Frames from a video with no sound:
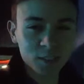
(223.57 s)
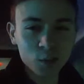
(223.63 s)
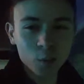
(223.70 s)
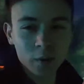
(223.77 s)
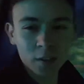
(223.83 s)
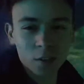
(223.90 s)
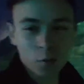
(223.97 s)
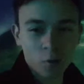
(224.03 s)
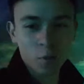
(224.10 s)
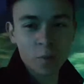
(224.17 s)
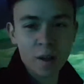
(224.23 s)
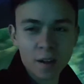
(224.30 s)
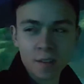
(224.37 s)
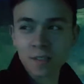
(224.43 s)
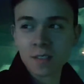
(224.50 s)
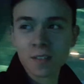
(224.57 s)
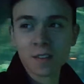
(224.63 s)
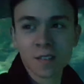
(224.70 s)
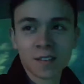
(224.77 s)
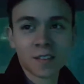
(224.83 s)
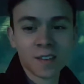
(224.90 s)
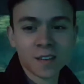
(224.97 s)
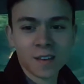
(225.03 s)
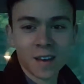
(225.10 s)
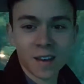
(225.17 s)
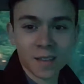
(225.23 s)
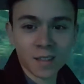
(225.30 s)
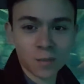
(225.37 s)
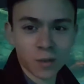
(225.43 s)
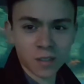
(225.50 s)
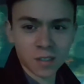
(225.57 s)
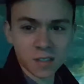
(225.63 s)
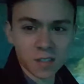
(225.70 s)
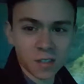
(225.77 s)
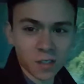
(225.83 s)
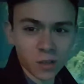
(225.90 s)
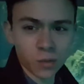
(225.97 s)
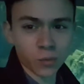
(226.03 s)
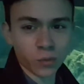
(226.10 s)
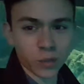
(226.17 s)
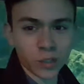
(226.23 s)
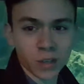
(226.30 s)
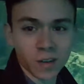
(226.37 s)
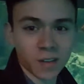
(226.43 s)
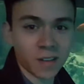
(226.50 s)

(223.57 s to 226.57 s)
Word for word: 23 bucks. And this place is huge.